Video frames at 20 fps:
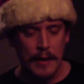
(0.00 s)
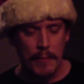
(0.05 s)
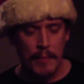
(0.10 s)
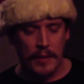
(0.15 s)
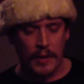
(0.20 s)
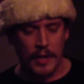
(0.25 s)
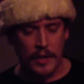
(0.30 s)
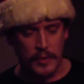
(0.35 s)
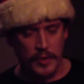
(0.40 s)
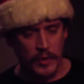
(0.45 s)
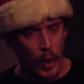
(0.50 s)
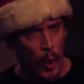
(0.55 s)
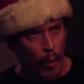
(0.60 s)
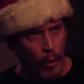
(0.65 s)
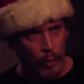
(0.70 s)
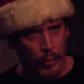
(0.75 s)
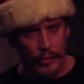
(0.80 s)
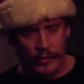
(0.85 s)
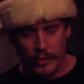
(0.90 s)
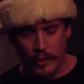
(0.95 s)
Because we know
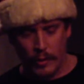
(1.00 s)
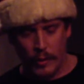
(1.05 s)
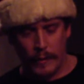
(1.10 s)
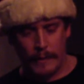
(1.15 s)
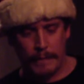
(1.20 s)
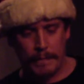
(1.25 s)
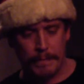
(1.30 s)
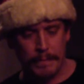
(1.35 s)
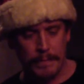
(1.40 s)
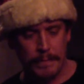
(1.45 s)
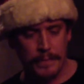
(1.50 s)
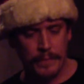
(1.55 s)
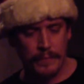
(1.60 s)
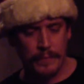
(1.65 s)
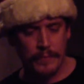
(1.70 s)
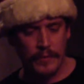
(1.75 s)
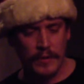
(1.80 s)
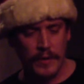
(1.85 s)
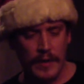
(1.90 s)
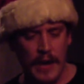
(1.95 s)
what we're doing.
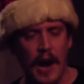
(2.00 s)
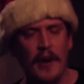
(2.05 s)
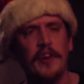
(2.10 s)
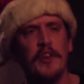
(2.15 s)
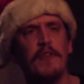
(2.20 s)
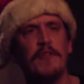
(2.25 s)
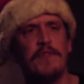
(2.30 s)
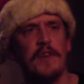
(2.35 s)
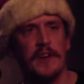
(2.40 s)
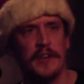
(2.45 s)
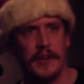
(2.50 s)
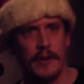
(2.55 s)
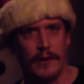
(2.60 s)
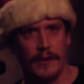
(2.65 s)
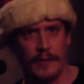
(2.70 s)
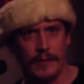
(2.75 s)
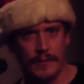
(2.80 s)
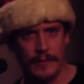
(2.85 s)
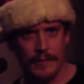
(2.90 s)
How do you figure?